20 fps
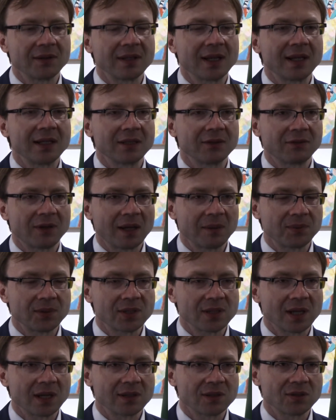around
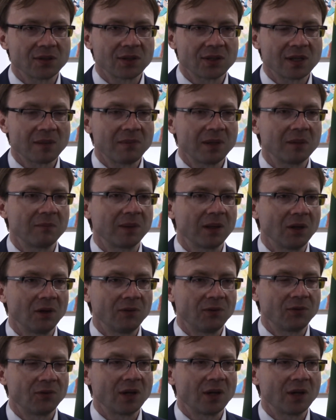95%, so it's a big blow